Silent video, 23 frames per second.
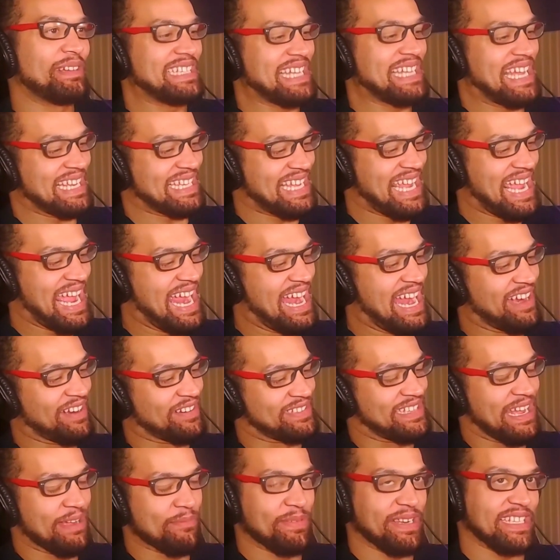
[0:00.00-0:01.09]
they care?
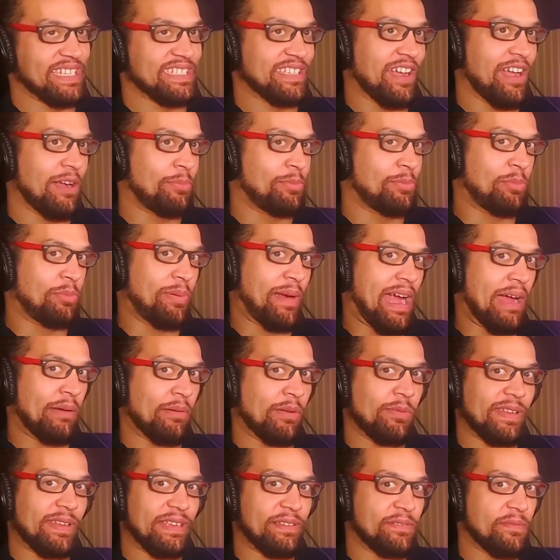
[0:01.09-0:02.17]
That means y'all were
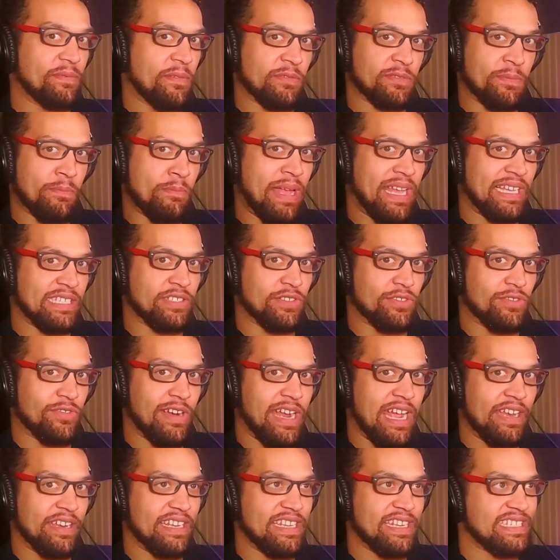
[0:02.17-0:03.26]
probably messing
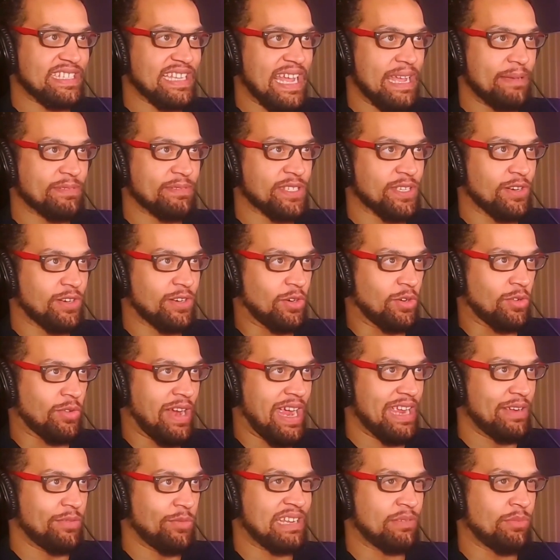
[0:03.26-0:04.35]
around in the same circle,
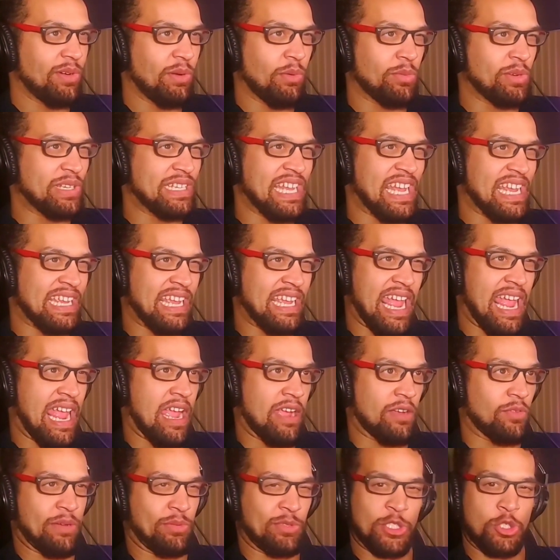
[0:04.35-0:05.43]
right? Why would they care?
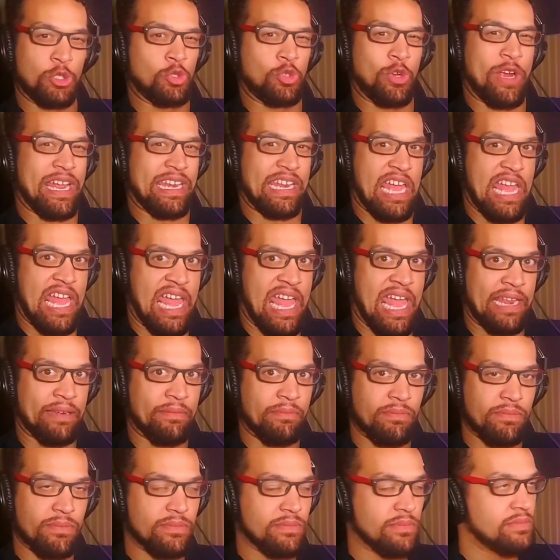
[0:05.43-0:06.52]
What you trying to hide?
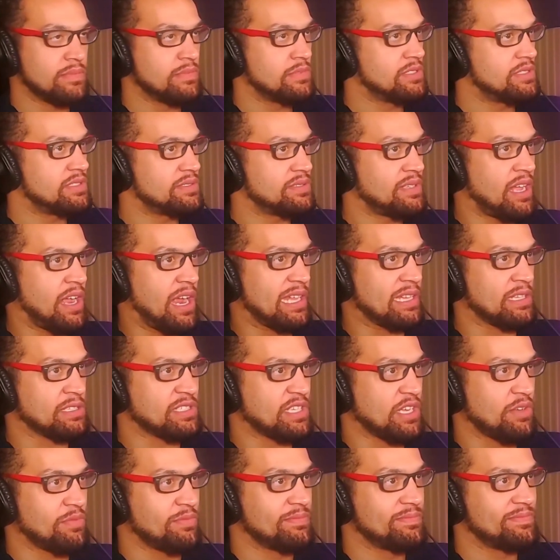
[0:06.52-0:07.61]
All right, let's go.
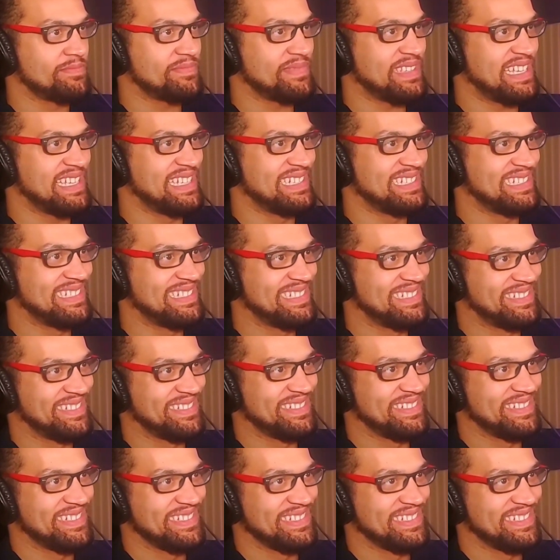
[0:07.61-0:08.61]
Teach you,